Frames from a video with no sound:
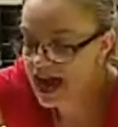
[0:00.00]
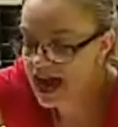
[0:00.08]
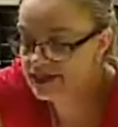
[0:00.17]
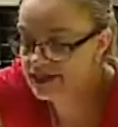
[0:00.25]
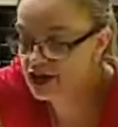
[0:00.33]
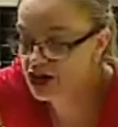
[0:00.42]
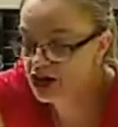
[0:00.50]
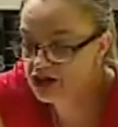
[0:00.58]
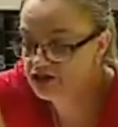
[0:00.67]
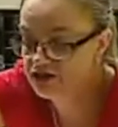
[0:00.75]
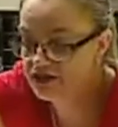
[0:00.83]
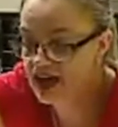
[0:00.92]
and the
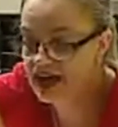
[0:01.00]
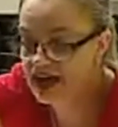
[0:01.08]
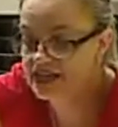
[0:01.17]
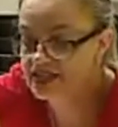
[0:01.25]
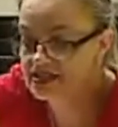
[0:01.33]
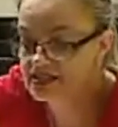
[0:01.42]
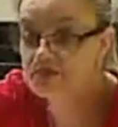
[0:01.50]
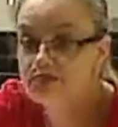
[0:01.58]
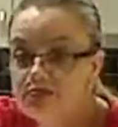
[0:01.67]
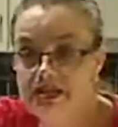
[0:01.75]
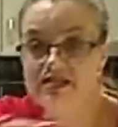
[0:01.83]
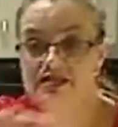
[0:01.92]
code for that is
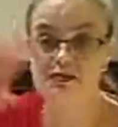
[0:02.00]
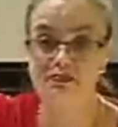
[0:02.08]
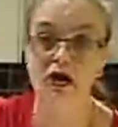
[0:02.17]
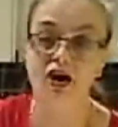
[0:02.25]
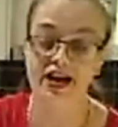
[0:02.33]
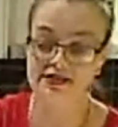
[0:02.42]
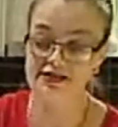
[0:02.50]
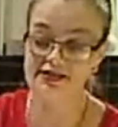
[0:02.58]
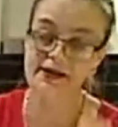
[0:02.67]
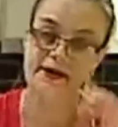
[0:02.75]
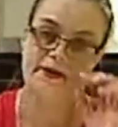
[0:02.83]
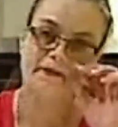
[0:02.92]
simply
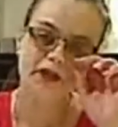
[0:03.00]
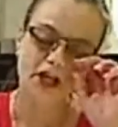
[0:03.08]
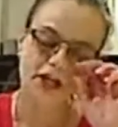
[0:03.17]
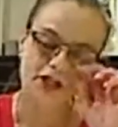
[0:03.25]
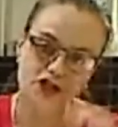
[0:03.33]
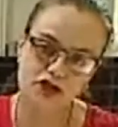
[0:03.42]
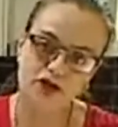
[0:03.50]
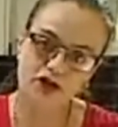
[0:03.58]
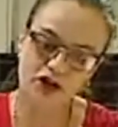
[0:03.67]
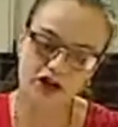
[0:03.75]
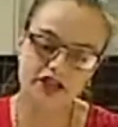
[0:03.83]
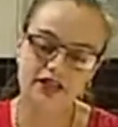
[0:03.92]
SPICE. Do
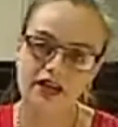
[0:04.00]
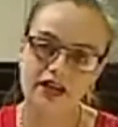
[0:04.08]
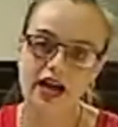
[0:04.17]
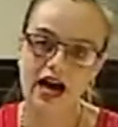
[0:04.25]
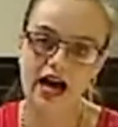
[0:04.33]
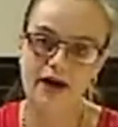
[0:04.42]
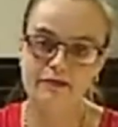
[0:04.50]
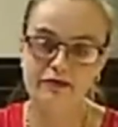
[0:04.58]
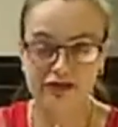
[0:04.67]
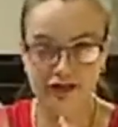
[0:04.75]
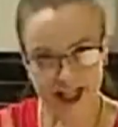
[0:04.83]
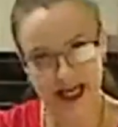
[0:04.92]
not
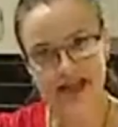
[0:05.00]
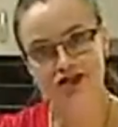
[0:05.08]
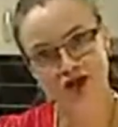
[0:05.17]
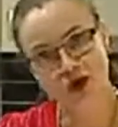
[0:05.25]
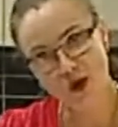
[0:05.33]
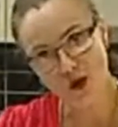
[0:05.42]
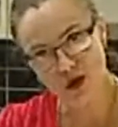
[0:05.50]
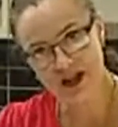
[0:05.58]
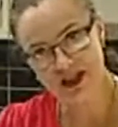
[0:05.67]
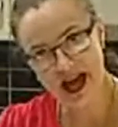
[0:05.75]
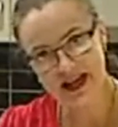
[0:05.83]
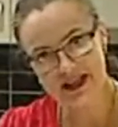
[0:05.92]
forget to order
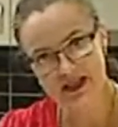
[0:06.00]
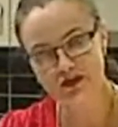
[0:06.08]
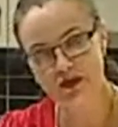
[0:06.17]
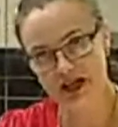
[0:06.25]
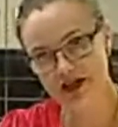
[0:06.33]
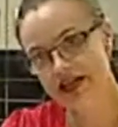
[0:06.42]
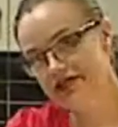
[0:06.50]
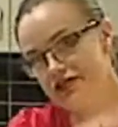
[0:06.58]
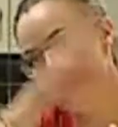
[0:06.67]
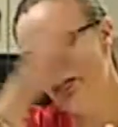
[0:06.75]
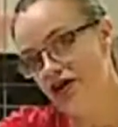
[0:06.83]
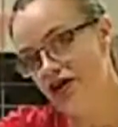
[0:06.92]
that. When you get
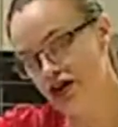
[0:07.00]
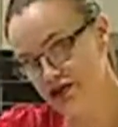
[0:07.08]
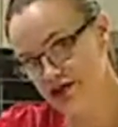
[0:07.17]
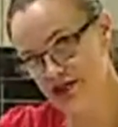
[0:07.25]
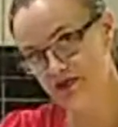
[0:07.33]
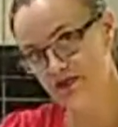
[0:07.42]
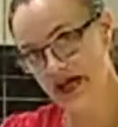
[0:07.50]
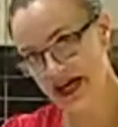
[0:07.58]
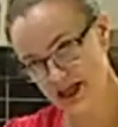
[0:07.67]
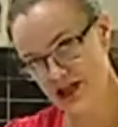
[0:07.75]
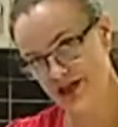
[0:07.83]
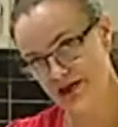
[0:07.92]
to the host
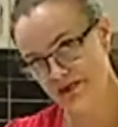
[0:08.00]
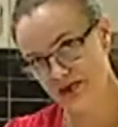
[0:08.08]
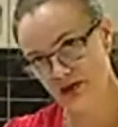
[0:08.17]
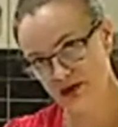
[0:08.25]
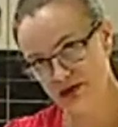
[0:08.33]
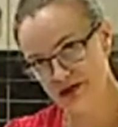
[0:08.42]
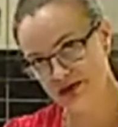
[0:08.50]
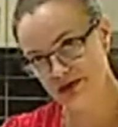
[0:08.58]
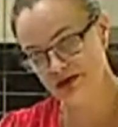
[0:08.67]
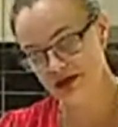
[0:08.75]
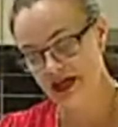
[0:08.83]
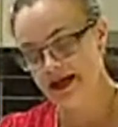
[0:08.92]
page in your
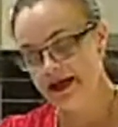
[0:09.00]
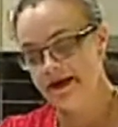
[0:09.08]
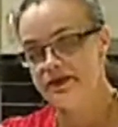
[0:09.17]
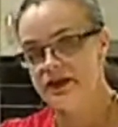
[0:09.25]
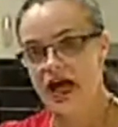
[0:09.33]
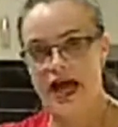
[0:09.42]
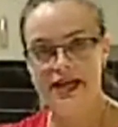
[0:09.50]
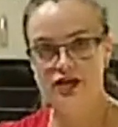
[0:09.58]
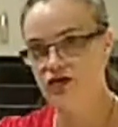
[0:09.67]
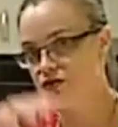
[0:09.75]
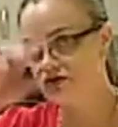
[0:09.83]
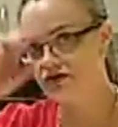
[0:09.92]
portal and you're
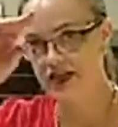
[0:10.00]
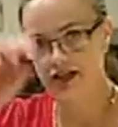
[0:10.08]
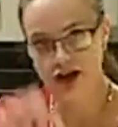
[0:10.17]
ordering